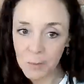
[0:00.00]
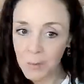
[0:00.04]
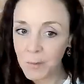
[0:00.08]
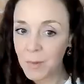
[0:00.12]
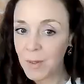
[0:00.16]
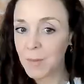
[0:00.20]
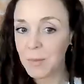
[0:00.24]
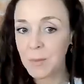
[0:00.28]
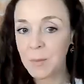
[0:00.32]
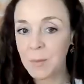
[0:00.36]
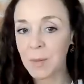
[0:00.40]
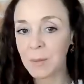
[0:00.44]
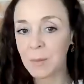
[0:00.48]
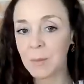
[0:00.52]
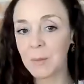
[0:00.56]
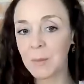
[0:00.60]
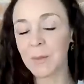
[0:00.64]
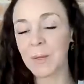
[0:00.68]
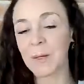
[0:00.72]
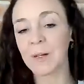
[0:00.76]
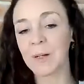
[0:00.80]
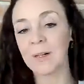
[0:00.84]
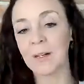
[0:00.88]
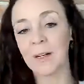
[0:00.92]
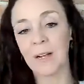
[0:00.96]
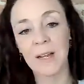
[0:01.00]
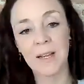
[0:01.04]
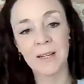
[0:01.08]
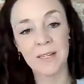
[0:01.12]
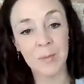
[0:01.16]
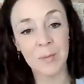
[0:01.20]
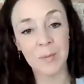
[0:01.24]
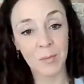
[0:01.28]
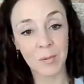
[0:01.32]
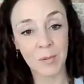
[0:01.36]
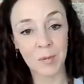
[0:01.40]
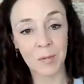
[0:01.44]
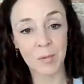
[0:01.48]
blah blah blah blah blah. Any
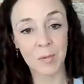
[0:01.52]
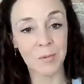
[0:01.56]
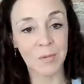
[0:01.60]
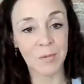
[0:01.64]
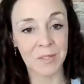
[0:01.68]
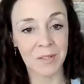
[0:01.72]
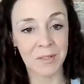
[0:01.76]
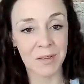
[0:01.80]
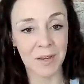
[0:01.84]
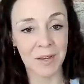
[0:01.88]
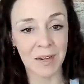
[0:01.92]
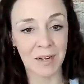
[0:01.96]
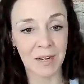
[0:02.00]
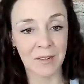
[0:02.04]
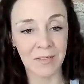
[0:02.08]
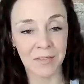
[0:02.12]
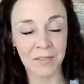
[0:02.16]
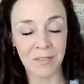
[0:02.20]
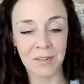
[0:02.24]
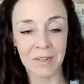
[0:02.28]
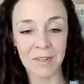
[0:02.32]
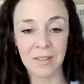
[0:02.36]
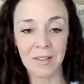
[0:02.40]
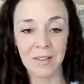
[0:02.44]
problem that you have,